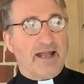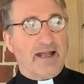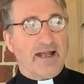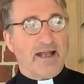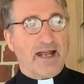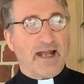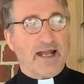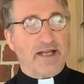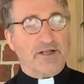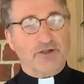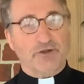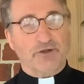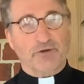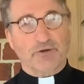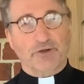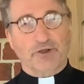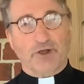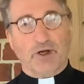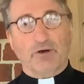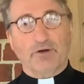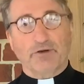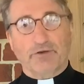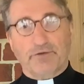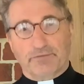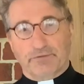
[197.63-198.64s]
as you're
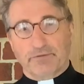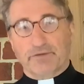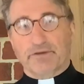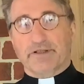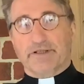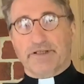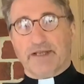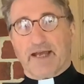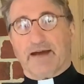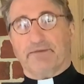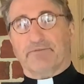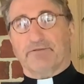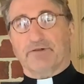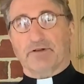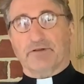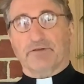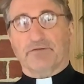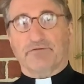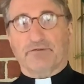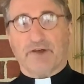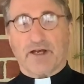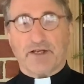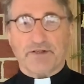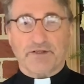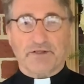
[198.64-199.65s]
going through the Daffodil
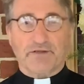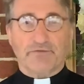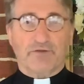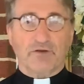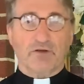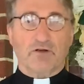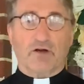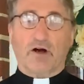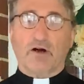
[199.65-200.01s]
Festival,